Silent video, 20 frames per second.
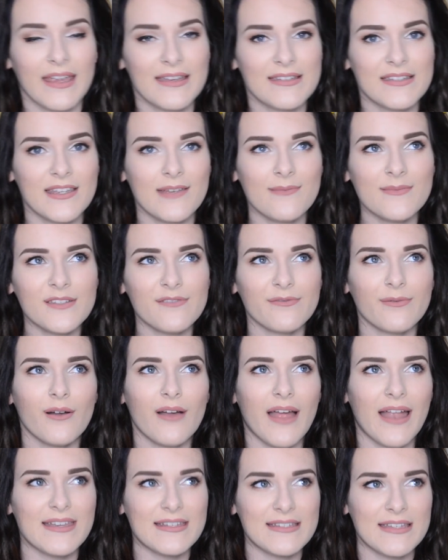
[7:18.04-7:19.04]
In terms of
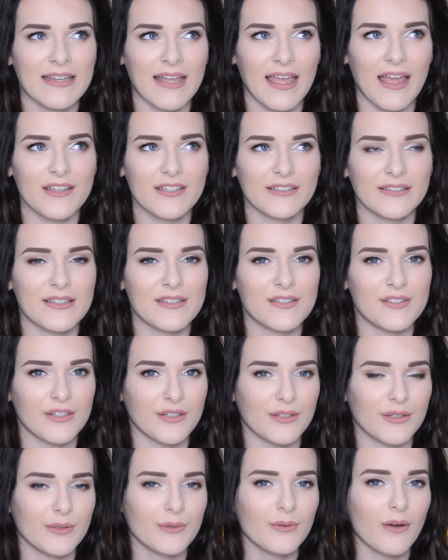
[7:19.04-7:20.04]
what editing I actually
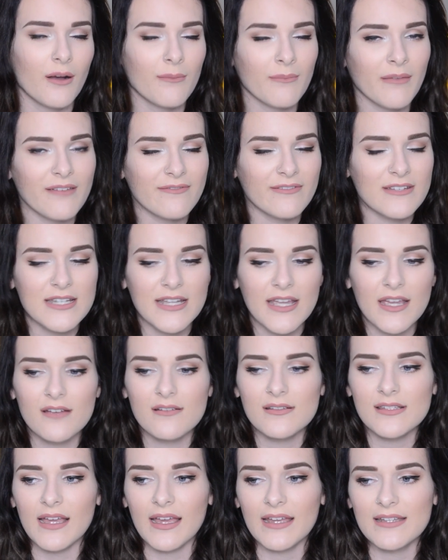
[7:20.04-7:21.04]
do on my
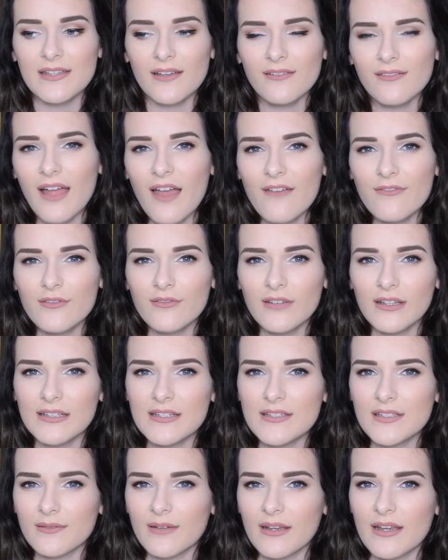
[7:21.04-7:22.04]
videos, I don't ever
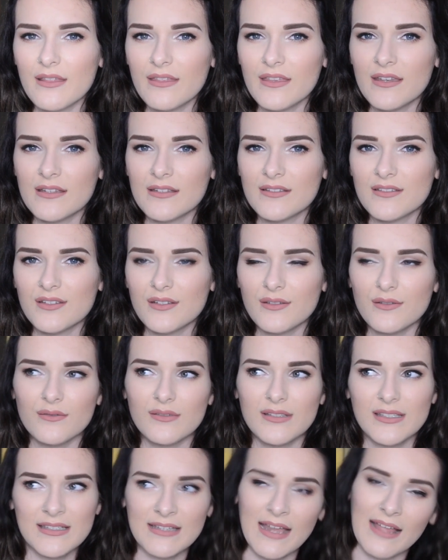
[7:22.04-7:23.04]
really do anything
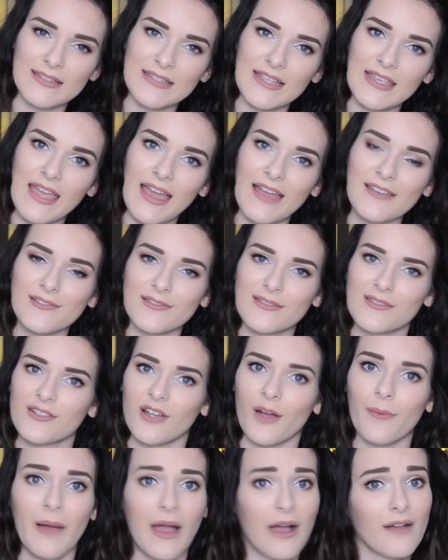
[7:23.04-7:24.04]
too snazzy. I just
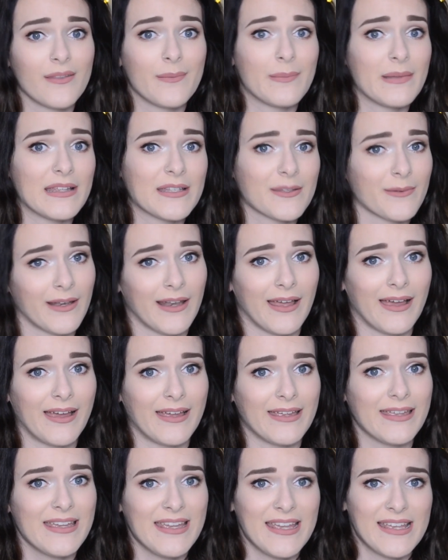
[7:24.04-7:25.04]
chop out the bits when
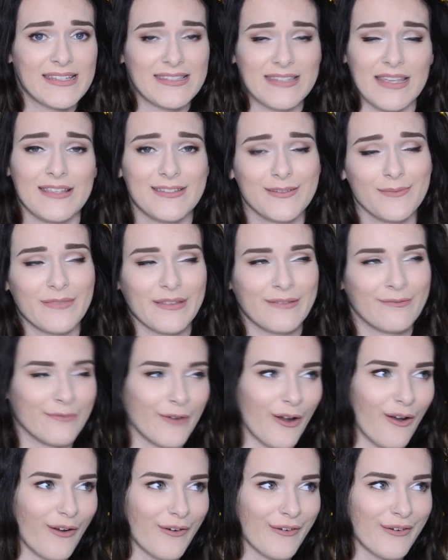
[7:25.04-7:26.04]
I say something
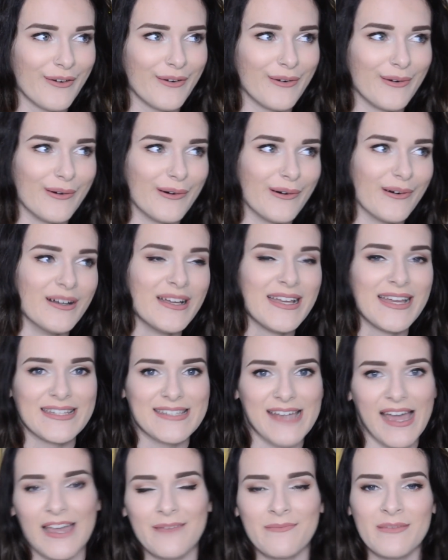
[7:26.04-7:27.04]
wrong or
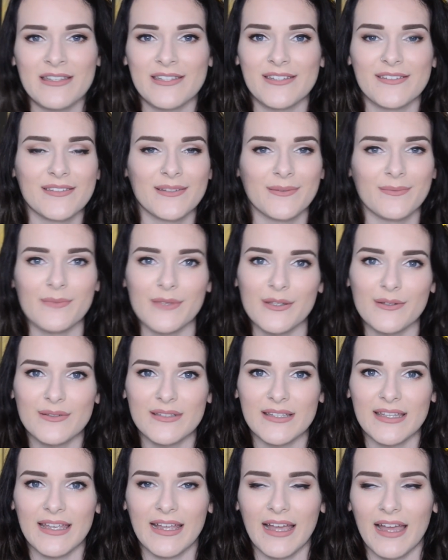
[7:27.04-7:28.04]
time it to some
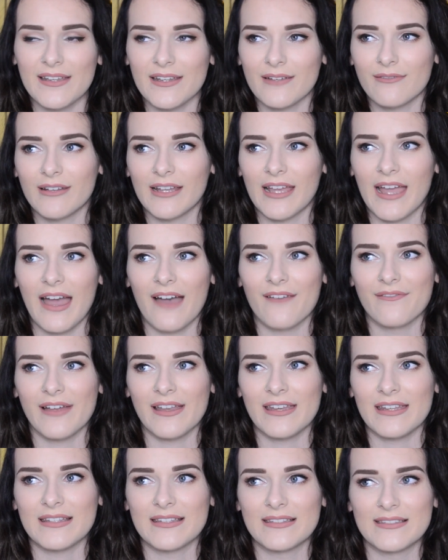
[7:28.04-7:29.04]
music. I don't really have
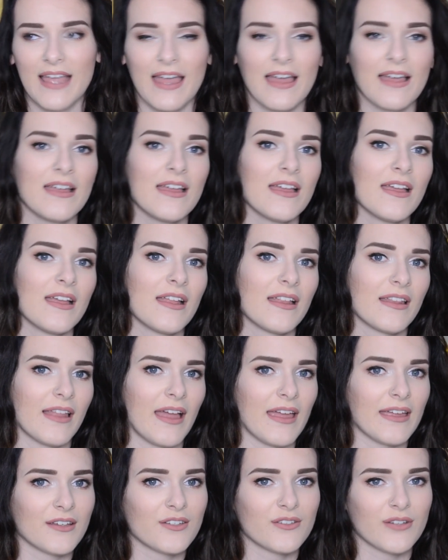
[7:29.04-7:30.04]
any set
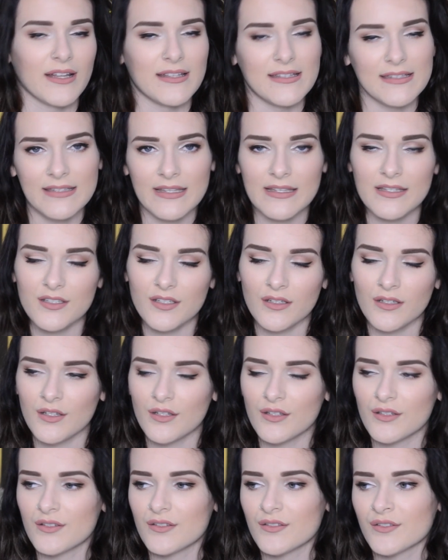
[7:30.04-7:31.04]
like
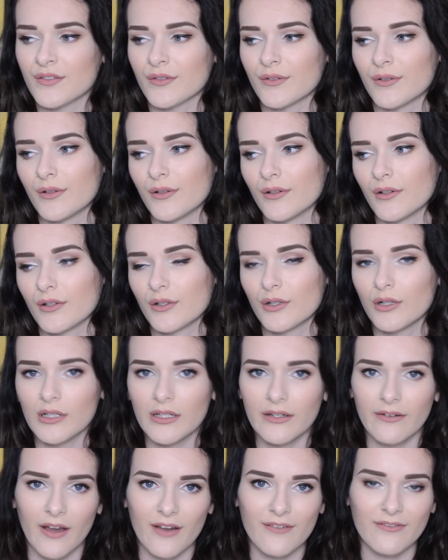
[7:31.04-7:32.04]
transitions or
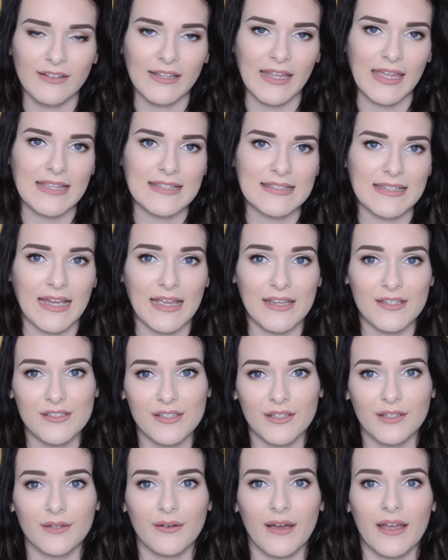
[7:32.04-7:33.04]
colour overlays that I
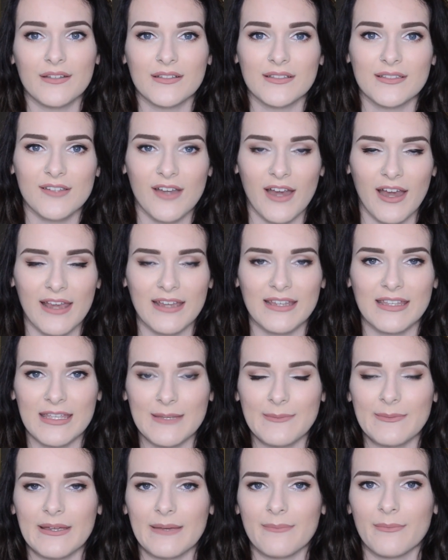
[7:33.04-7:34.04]
do. I just try and
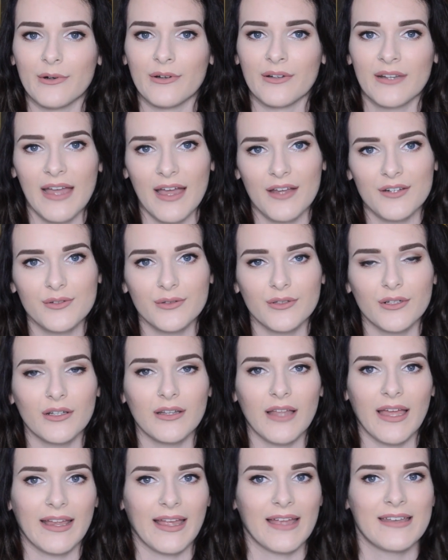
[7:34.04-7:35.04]
keep it more natural.
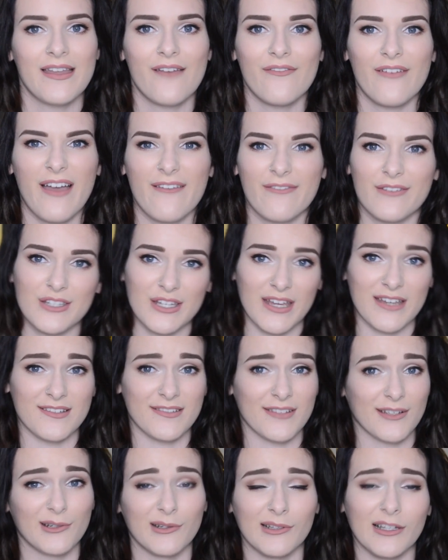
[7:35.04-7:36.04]
Like, I never ever change
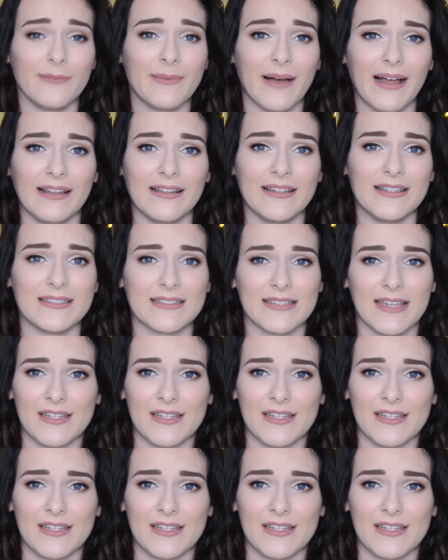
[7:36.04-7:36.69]
the colour balance.